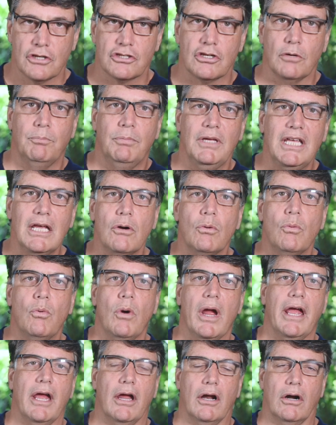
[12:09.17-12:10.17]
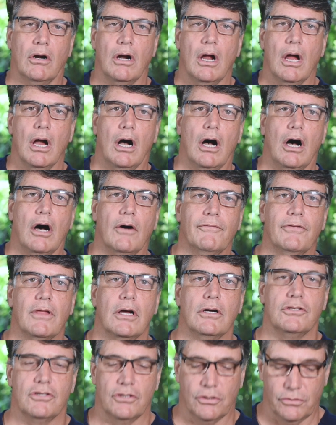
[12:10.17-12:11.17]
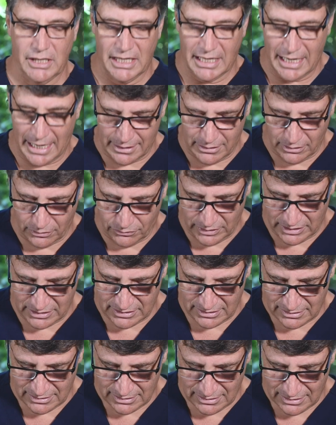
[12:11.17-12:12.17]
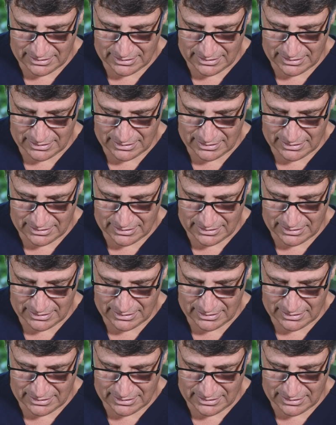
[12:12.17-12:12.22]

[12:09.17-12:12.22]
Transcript: So be aware of those three categories.